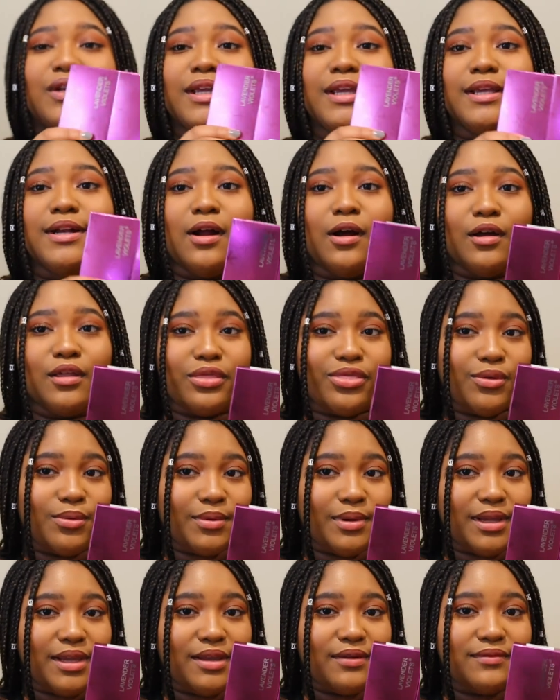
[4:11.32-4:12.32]
can get all
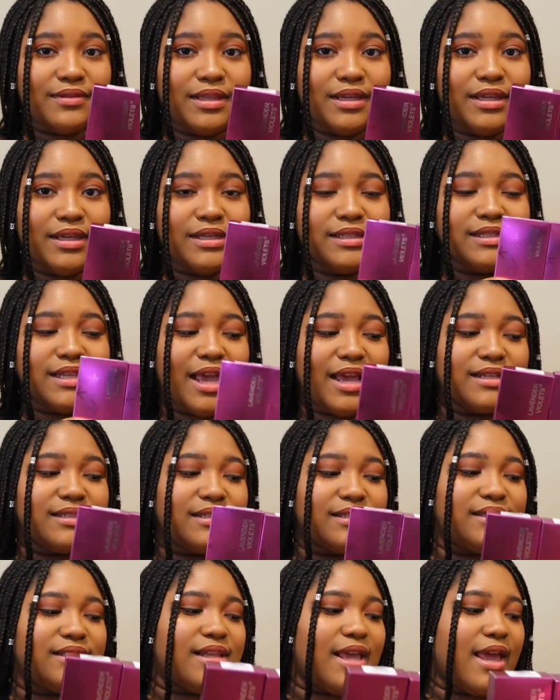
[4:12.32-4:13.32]
three of these as a
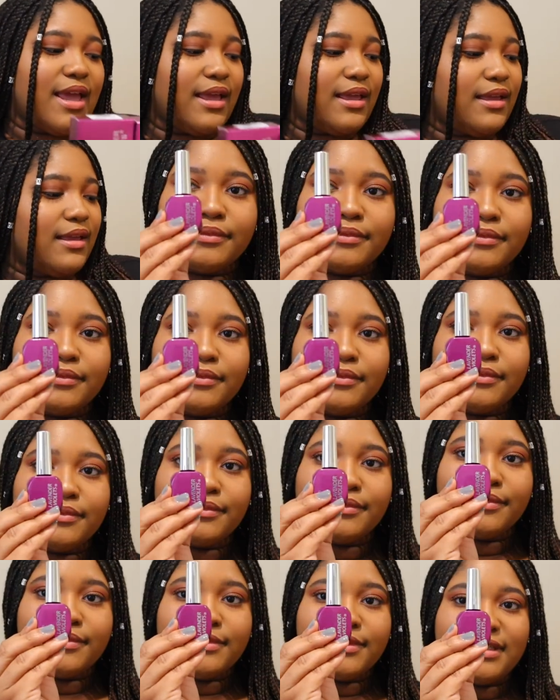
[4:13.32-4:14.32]
set.
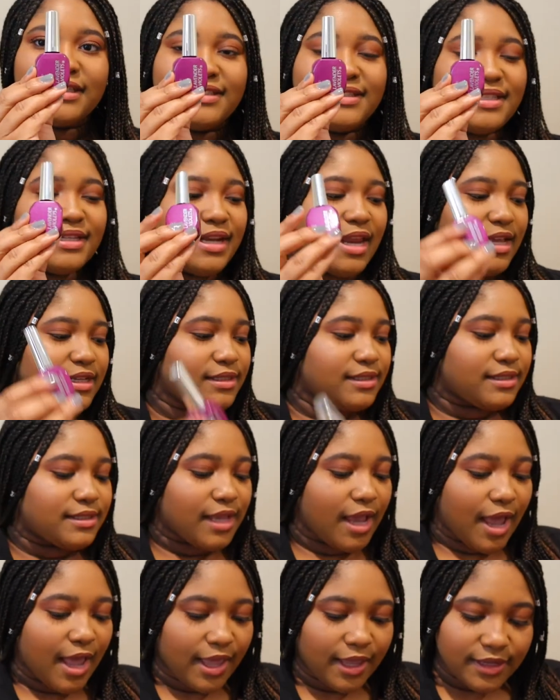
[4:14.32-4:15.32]
It's a nice
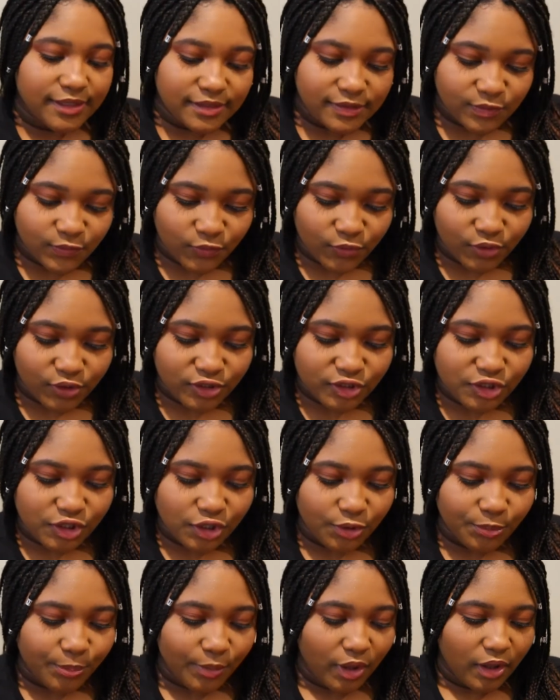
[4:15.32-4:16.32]
size for a
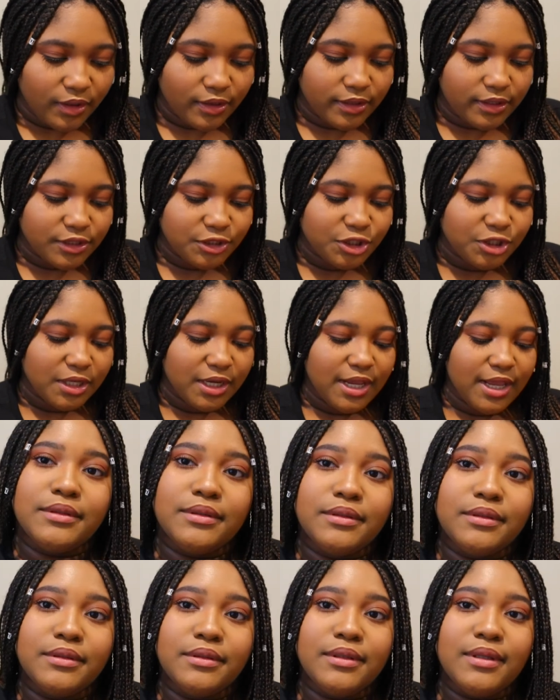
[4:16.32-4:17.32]
gel polish.
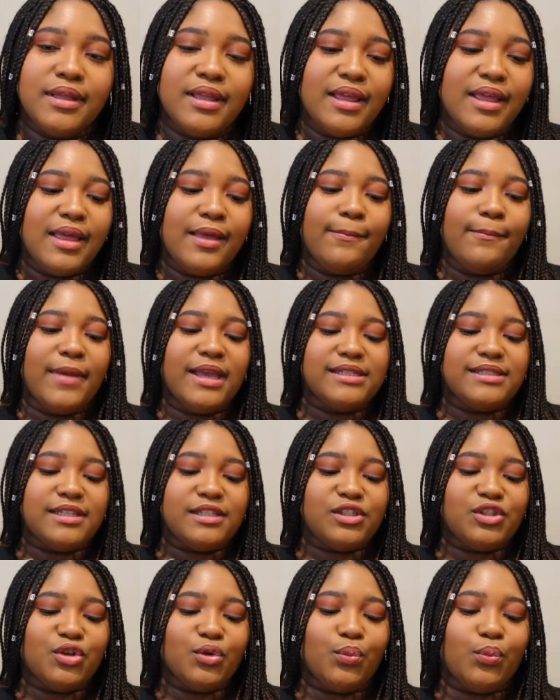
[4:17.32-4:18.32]
My
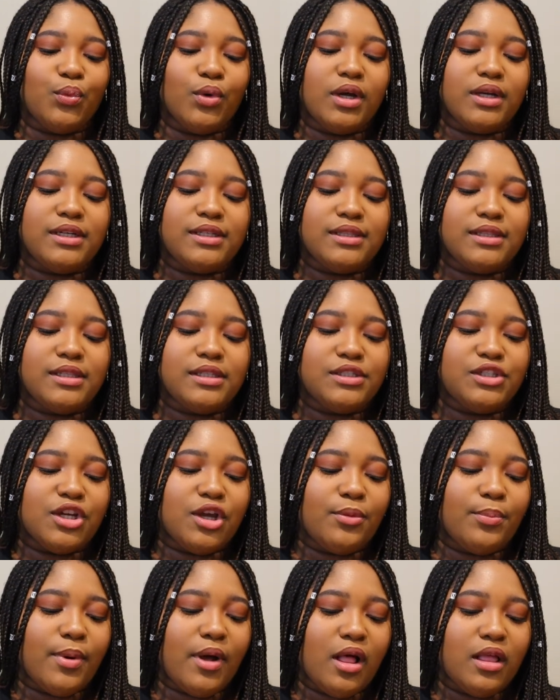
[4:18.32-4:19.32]
sister wanted the
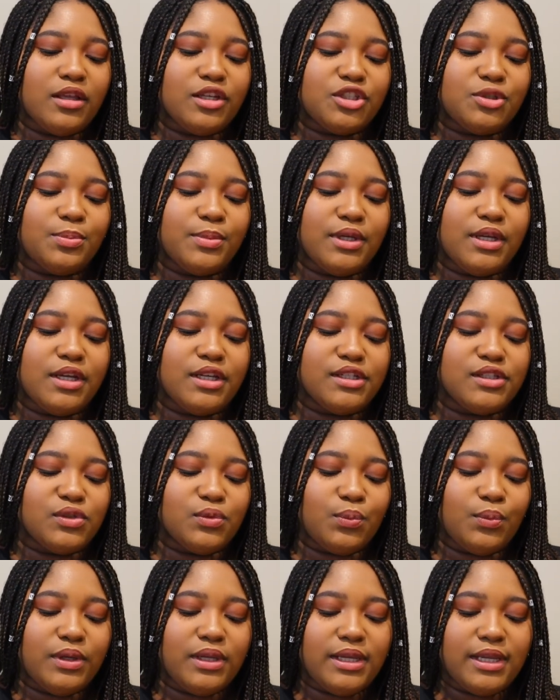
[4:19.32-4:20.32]
gel polish
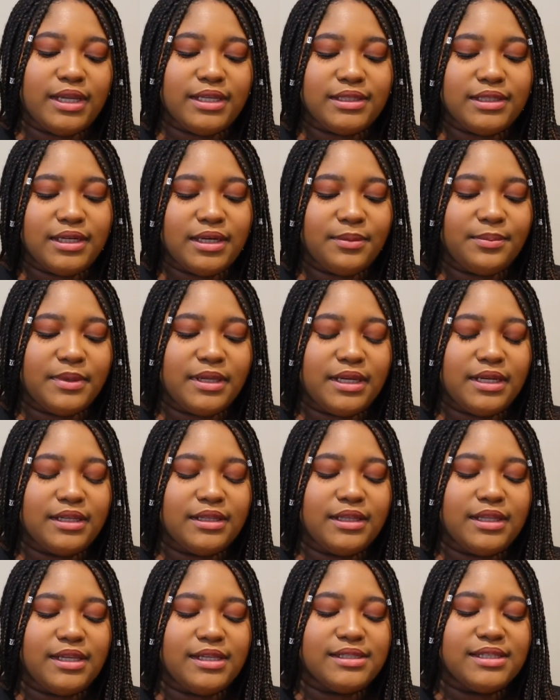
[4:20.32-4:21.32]
because we ended up getting
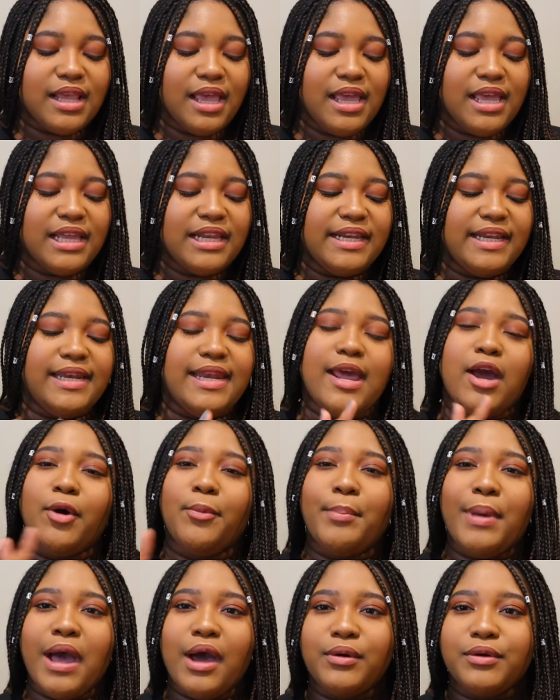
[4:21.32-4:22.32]
these nail
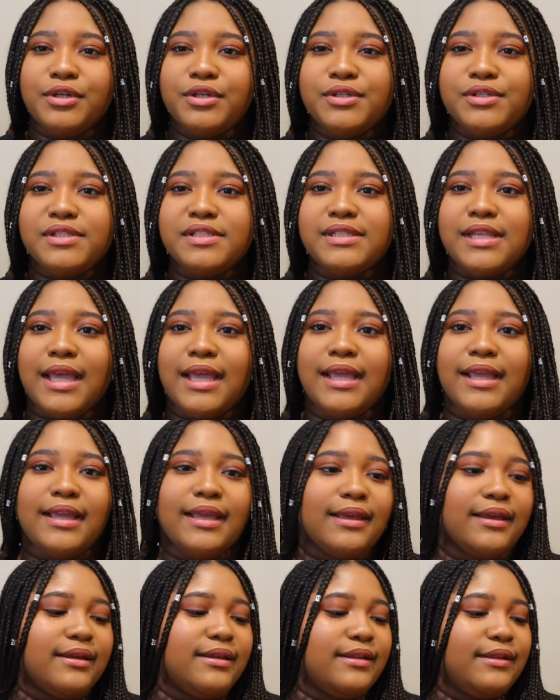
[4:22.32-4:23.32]
powders like